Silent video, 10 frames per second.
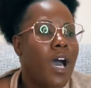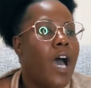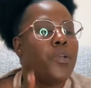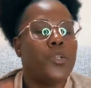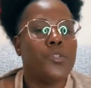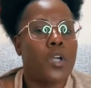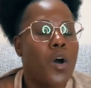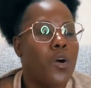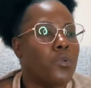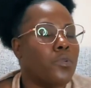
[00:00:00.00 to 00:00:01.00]
How do you
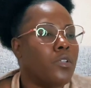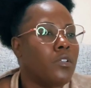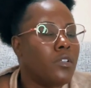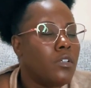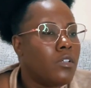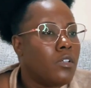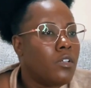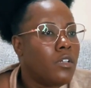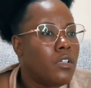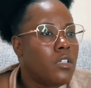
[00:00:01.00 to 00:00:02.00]
know?
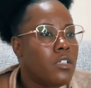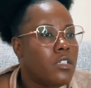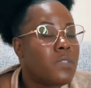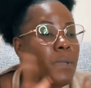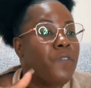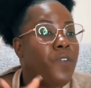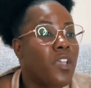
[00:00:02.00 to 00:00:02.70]
Speak